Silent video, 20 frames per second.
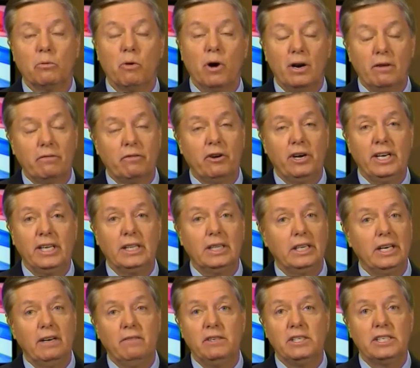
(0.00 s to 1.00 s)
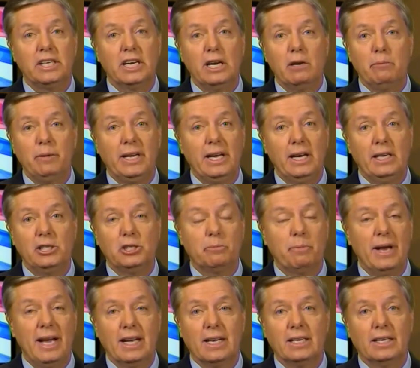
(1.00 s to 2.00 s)
and quite frankly, every time he had
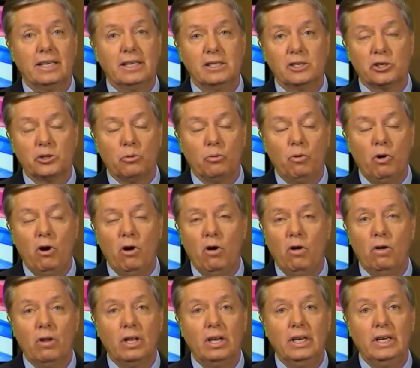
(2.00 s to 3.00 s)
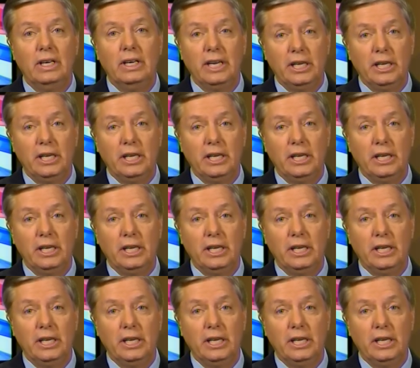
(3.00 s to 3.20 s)
his back against the wall,